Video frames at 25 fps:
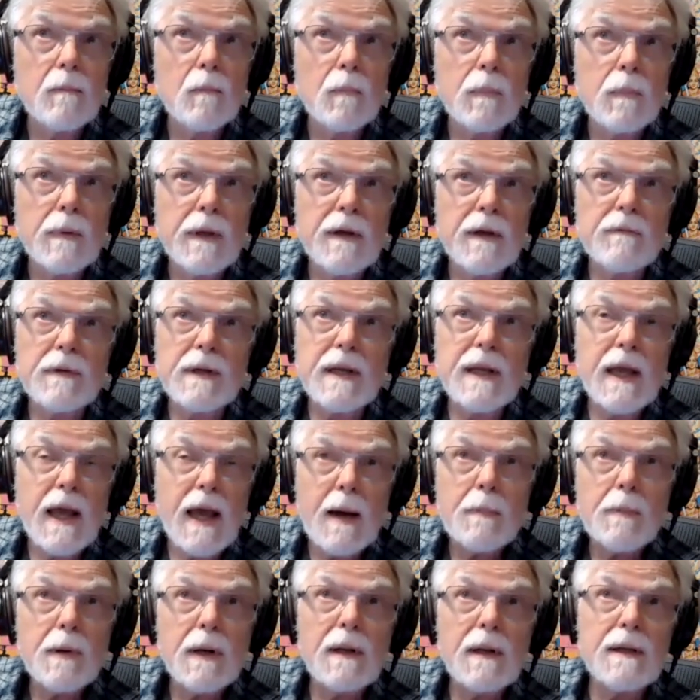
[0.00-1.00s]
Given
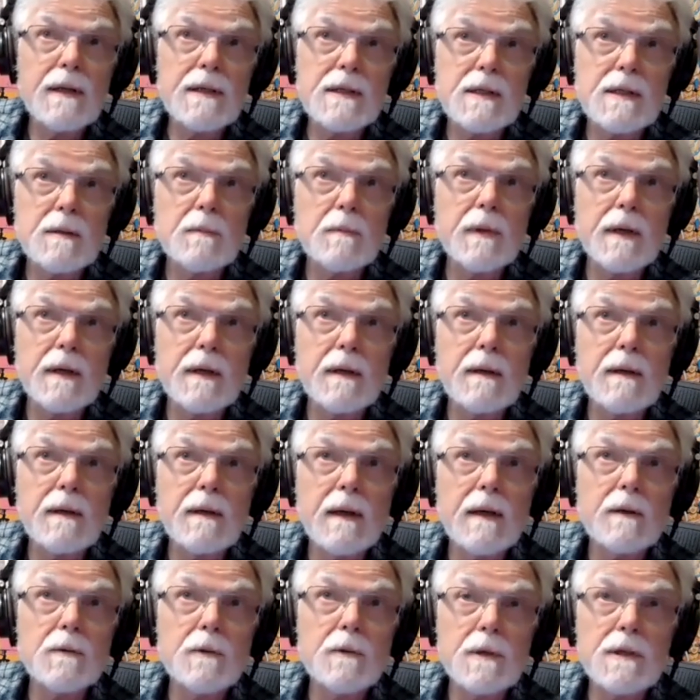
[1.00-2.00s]
capitalism, the
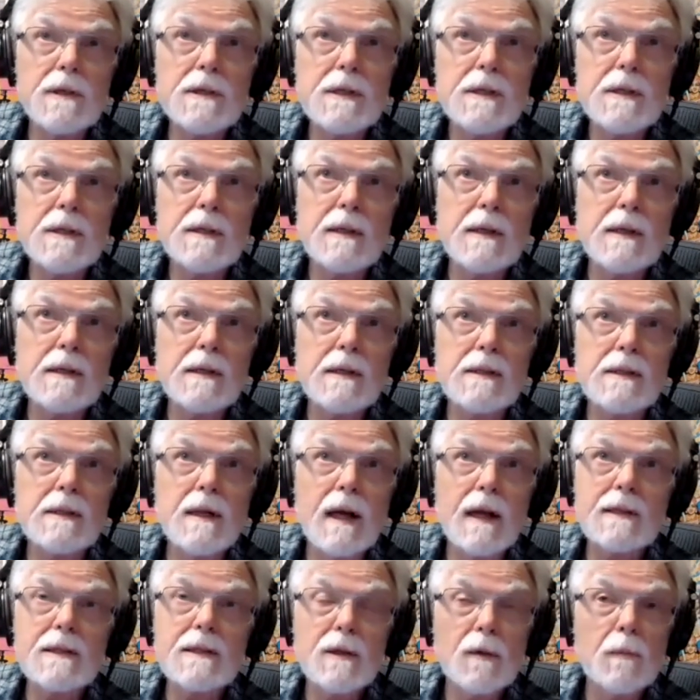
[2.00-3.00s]
interest is
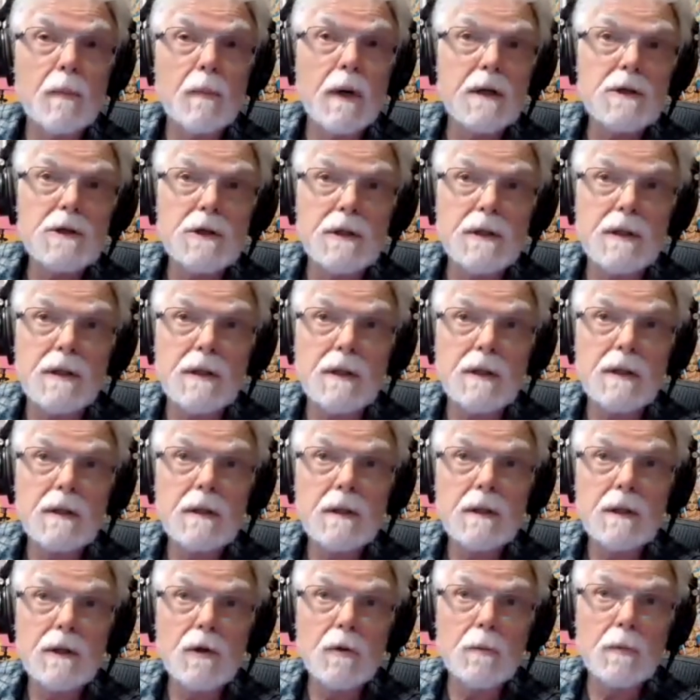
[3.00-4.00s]
not so much in
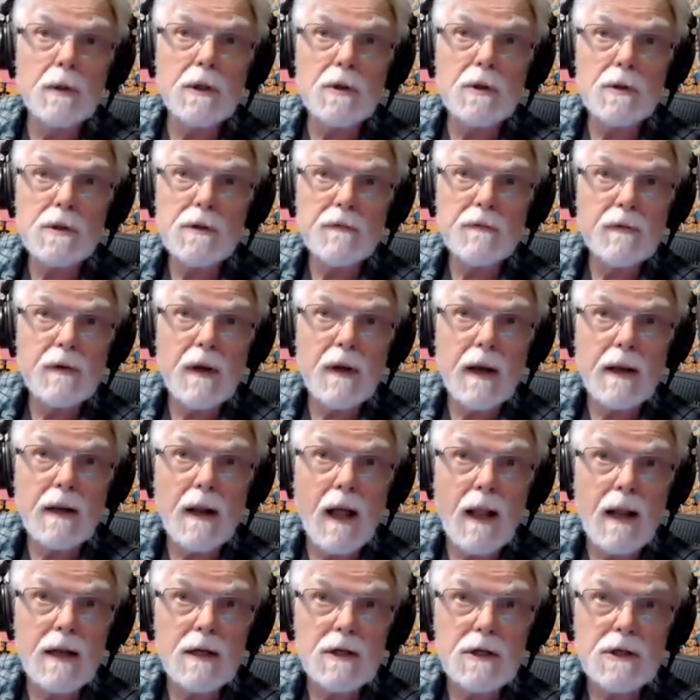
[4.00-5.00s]
human use of
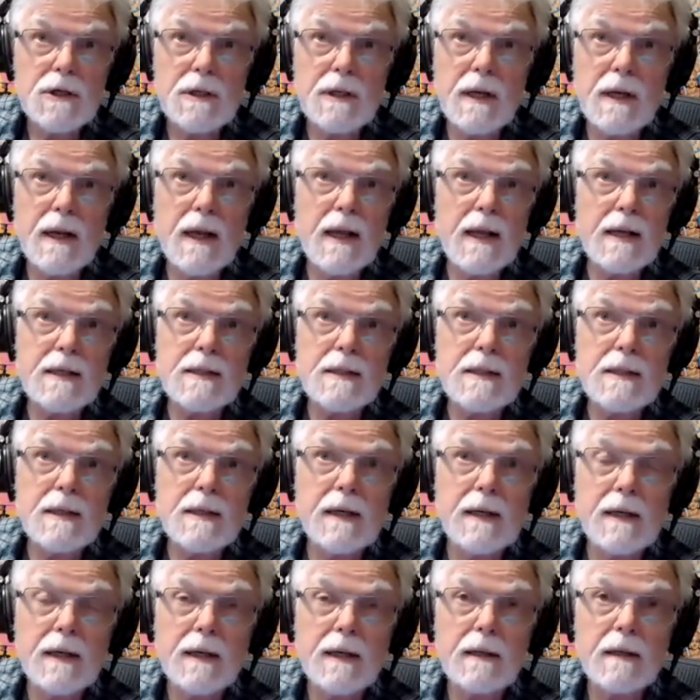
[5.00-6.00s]
technology as
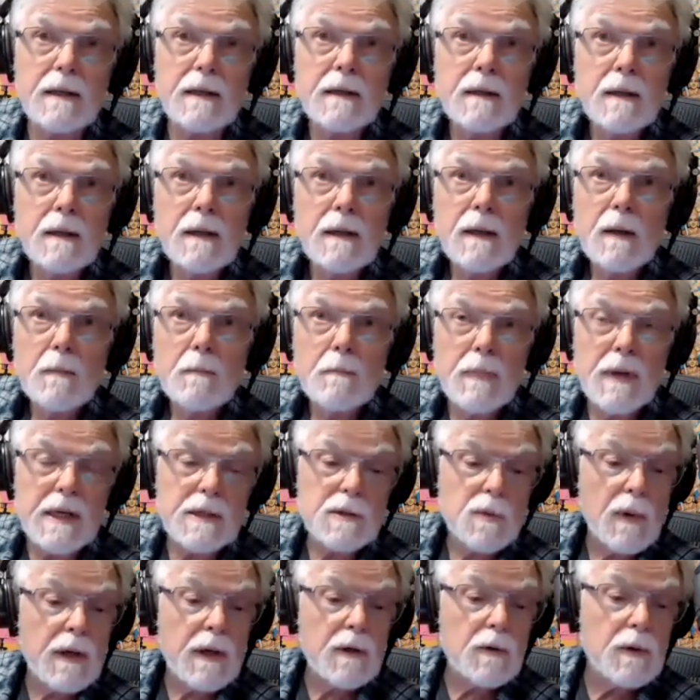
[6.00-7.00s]
in
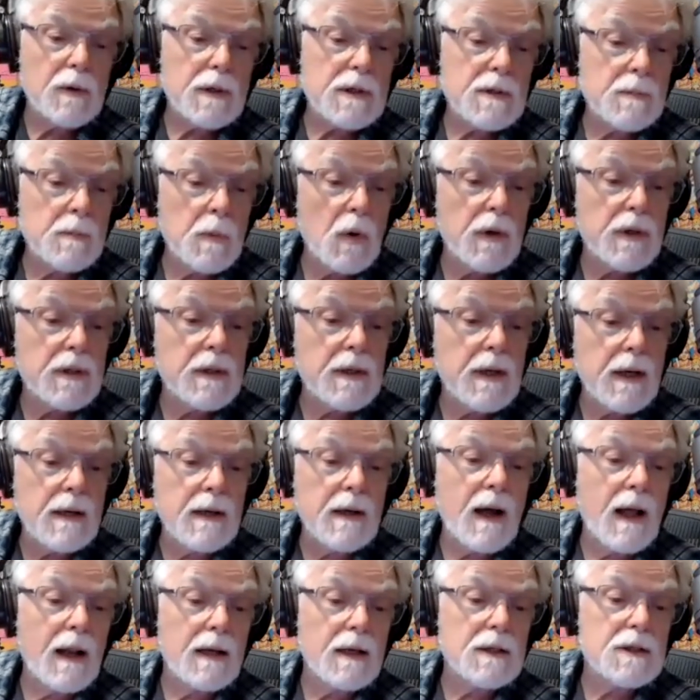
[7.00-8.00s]
best way to exploit
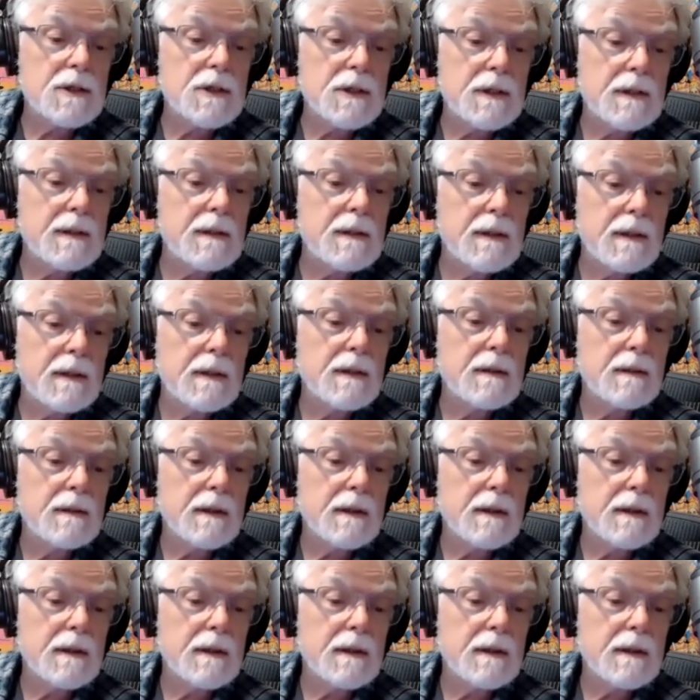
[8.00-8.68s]
technology and